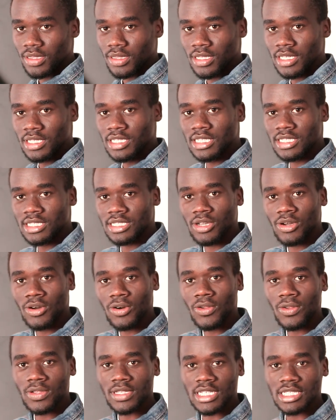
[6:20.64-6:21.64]
This is
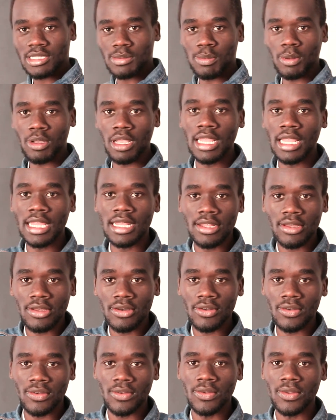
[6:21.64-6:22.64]
all just
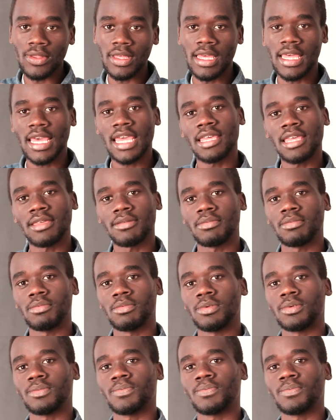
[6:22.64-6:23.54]
political game